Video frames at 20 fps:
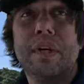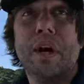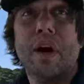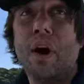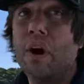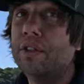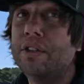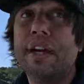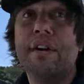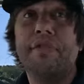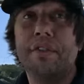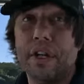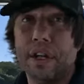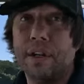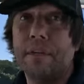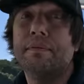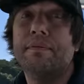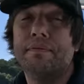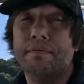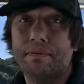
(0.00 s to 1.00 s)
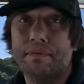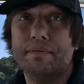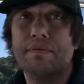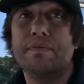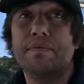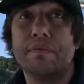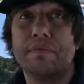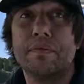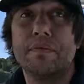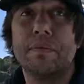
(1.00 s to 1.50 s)
And oh, we hit sixty in
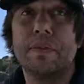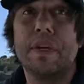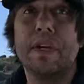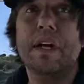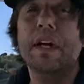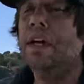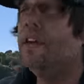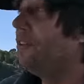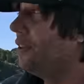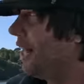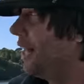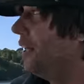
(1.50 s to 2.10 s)
like five seconds.